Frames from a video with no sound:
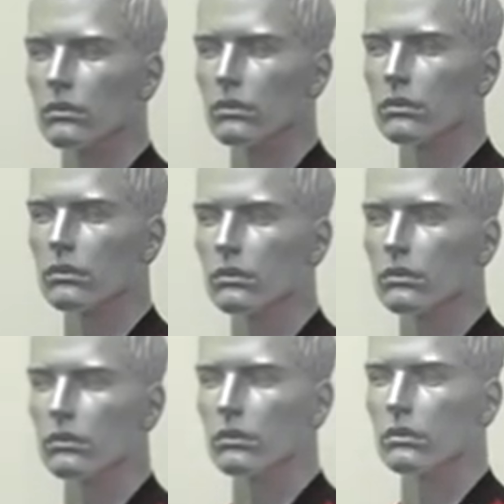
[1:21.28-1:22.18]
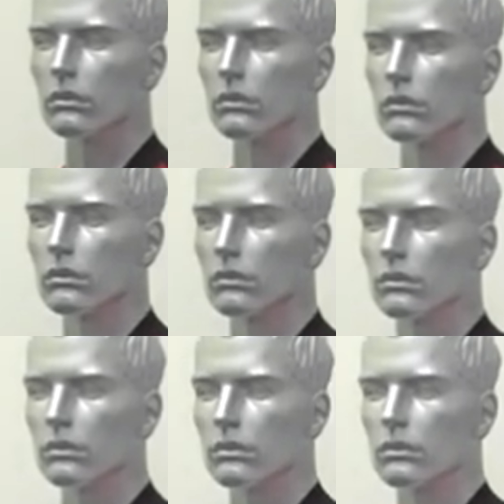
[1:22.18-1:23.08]

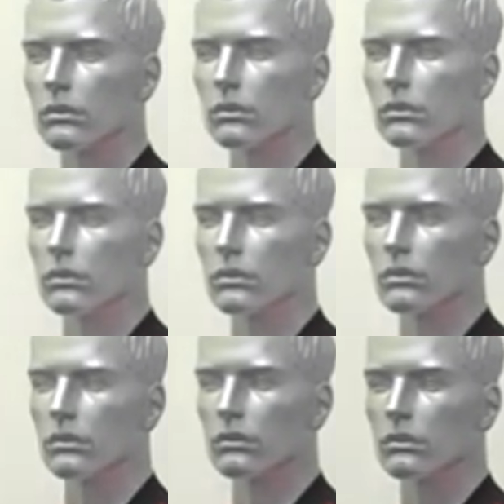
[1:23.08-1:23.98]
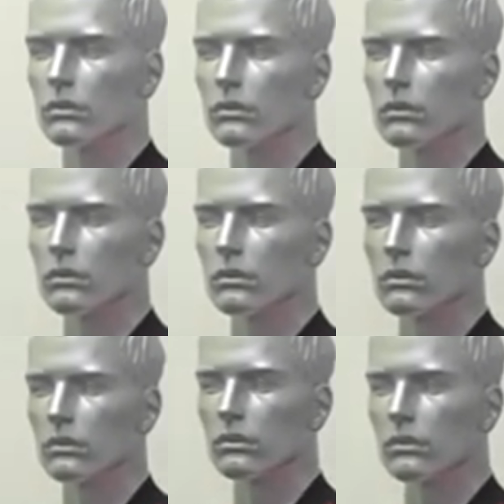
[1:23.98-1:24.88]

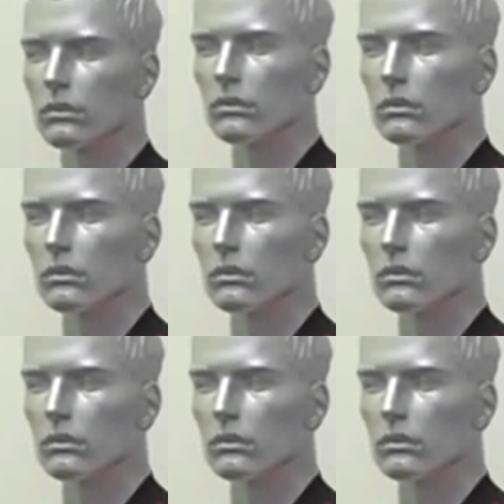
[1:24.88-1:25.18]
The person shown says nothing.